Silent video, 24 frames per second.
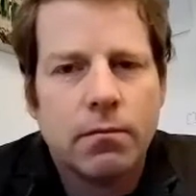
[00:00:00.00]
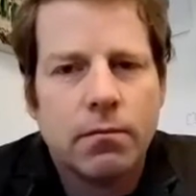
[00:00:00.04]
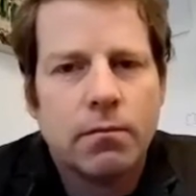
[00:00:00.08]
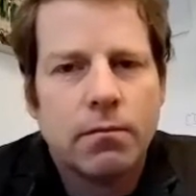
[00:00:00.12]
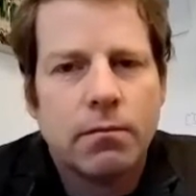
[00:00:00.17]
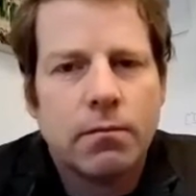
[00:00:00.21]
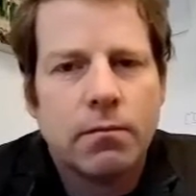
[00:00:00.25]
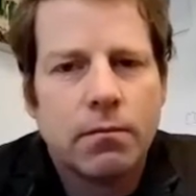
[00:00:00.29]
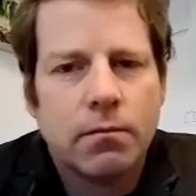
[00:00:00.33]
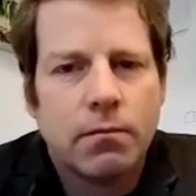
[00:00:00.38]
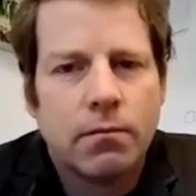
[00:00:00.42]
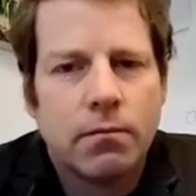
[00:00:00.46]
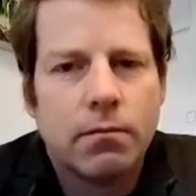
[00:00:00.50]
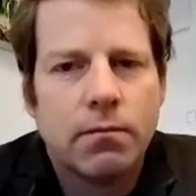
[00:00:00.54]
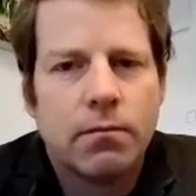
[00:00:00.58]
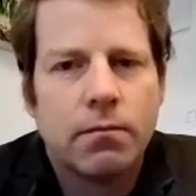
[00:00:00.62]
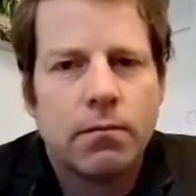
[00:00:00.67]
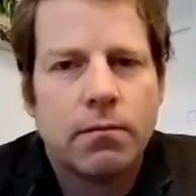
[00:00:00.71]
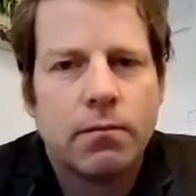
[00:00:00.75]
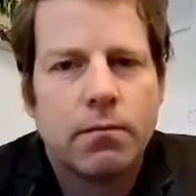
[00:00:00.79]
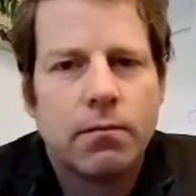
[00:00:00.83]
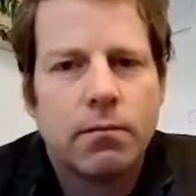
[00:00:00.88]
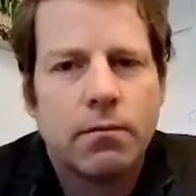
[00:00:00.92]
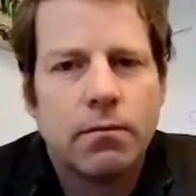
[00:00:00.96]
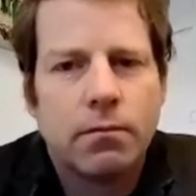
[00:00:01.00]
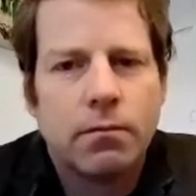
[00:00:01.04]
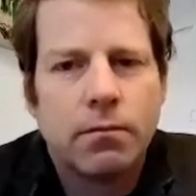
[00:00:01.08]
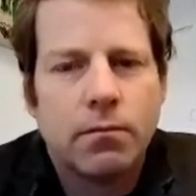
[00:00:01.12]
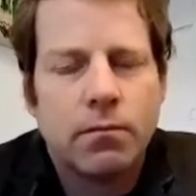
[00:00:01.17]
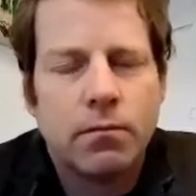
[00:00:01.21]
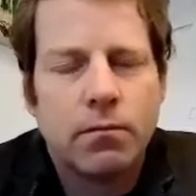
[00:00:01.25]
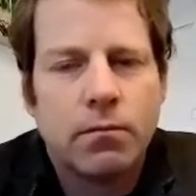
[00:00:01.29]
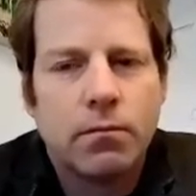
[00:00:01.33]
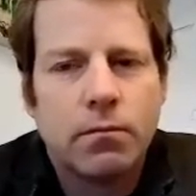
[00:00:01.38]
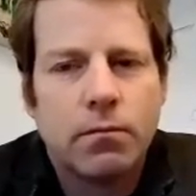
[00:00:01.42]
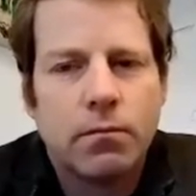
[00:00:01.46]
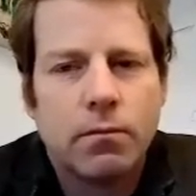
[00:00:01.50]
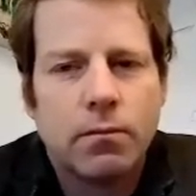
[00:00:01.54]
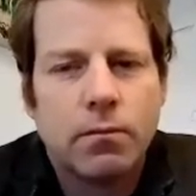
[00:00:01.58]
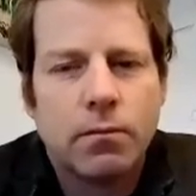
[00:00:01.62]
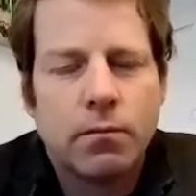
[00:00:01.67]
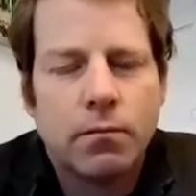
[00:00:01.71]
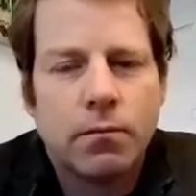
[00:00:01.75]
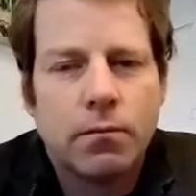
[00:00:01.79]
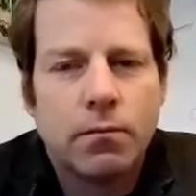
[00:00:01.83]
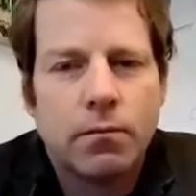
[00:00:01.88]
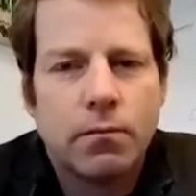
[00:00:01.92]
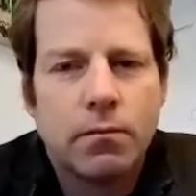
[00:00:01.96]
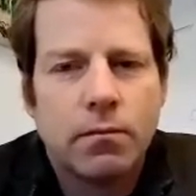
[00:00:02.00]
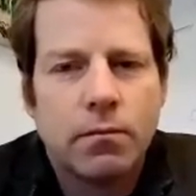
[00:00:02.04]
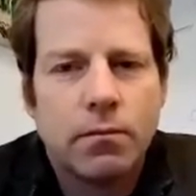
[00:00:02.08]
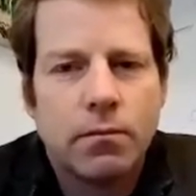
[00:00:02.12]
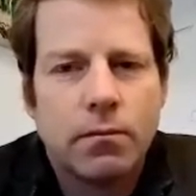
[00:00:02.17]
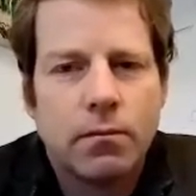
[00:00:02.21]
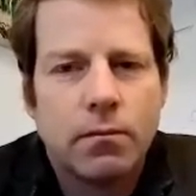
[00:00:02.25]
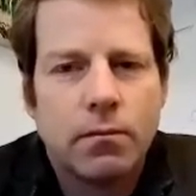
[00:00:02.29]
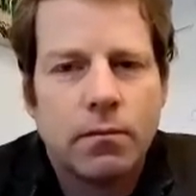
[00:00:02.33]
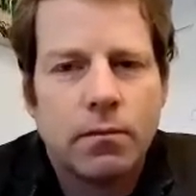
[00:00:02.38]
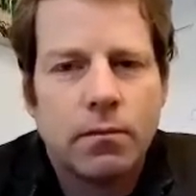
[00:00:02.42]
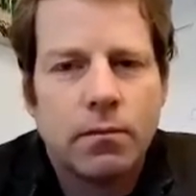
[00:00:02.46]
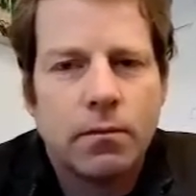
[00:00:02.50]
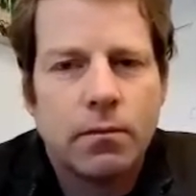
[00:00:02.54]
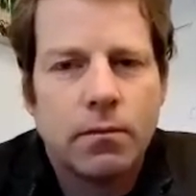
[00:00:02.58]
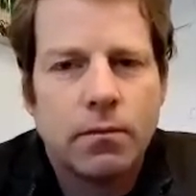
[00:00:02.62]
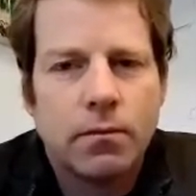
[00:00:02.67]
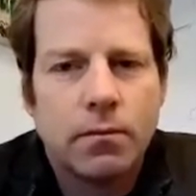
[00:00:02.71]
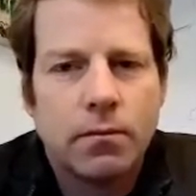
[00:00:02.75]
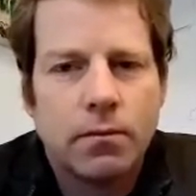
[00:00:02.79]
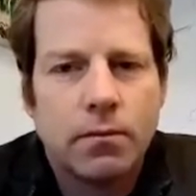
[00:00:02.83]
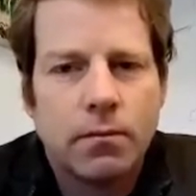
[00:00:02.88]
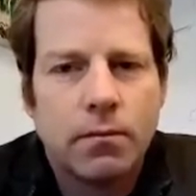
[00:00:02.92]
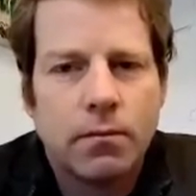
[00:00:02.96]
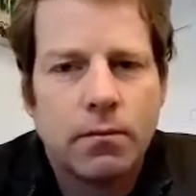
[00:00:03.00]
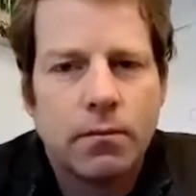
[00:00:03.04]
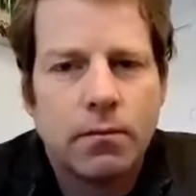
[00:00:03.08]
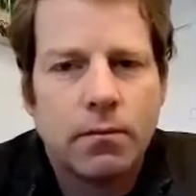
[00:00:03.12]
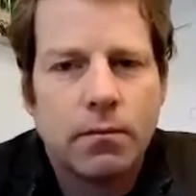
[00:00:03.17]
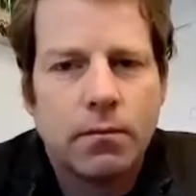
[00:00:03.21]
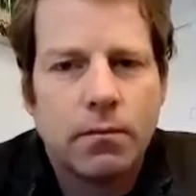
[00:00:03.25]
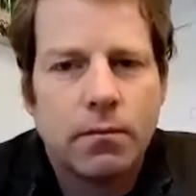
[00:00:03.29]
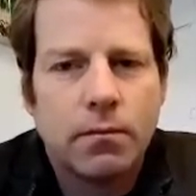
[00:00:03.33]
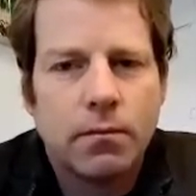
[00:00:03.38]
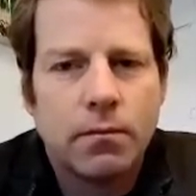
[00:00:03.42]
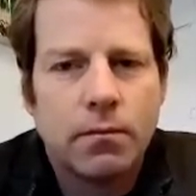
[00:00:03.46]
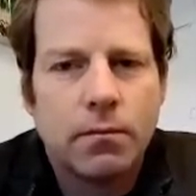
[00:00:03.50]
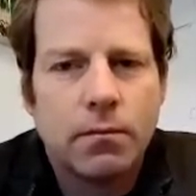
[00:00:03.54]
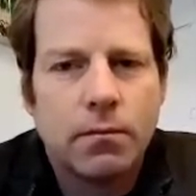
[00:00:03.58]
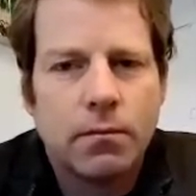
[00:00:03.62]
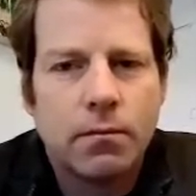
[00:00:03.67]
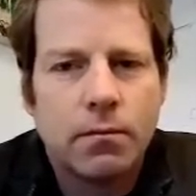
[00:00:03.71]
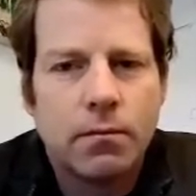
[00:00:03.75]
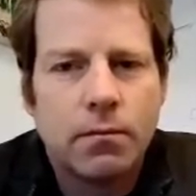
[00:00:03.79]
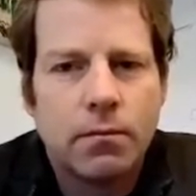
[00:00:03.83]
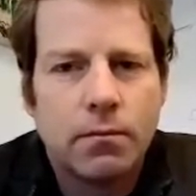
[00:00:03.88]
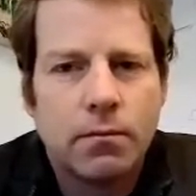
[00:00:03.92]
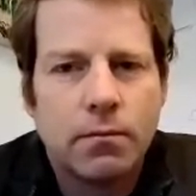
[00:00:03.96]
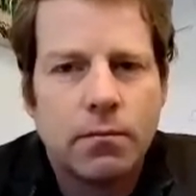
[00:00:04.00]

[no speech]